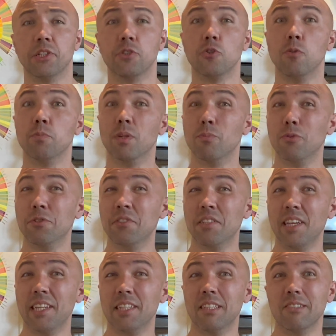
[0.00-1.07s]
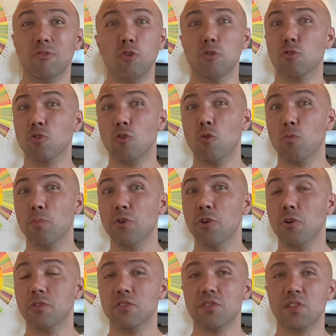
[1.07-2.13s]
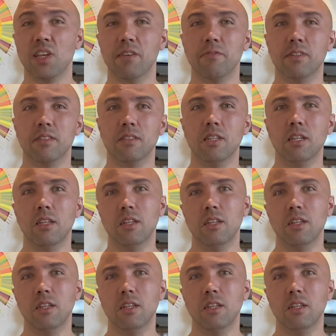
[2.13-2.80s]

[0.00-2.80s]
Some people say don't go beyond 7,